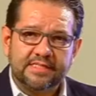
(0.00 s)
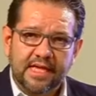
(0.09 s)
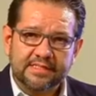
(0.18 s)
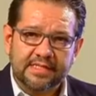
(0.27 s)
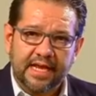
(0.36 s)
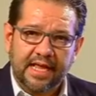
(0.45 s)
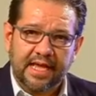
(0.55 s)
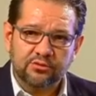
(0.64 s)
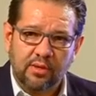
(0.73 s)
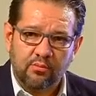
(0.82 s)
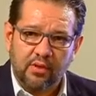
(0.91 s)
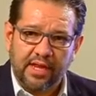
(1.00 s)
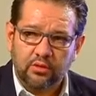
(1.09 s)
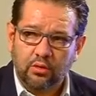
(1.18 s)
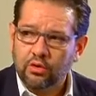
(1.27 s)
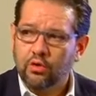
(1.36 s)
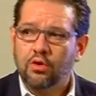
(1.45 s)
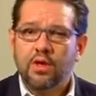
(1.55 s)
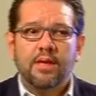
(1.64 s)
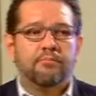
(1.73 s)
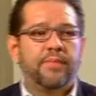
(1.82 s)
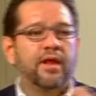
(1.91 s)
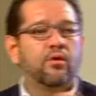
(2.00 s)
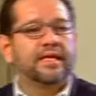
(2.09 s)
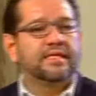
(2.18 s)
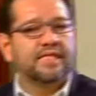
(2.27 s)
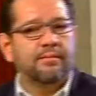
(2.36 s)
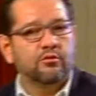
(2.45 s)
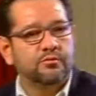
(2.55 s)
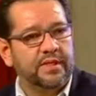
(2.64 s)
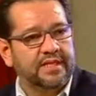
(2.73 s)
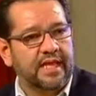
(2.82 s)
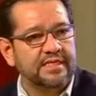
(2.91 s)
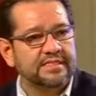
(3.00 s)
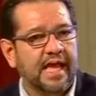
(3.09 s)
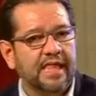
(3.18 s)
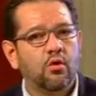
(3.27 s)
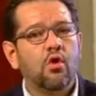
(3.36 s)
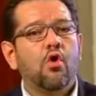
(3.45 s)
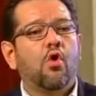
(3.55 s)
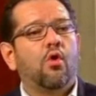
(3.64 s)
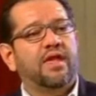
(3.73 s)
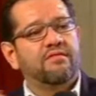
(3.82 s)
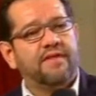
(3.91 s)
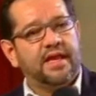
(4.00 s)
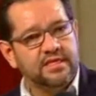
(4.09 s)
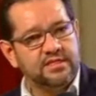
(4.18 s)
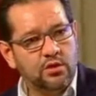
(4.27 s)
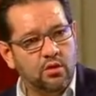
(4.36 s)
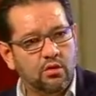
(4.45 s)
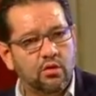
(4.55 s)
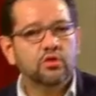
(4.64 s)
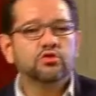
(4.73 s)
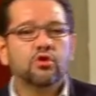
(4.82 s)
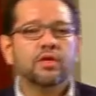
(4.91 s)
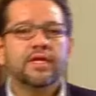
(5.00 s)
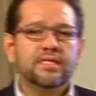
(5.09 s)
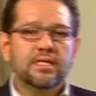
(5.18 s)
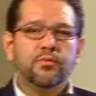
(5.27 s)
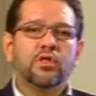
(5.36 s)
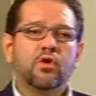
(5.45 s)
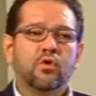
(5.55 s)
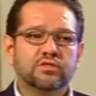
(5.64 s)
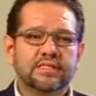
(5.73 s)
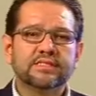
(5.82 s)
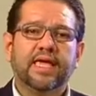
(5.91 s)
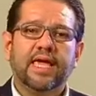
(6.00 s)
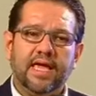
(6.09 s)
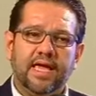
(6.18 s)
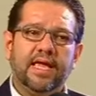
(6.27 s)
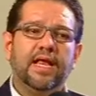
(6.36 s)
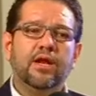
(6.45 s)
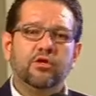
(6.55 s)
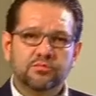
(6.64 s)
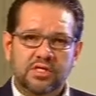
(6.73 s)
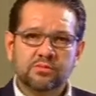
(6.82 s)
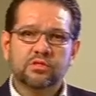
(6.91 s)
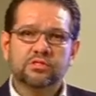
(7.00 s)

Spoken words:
for example, that they registered an outpatient as an inpatient, or they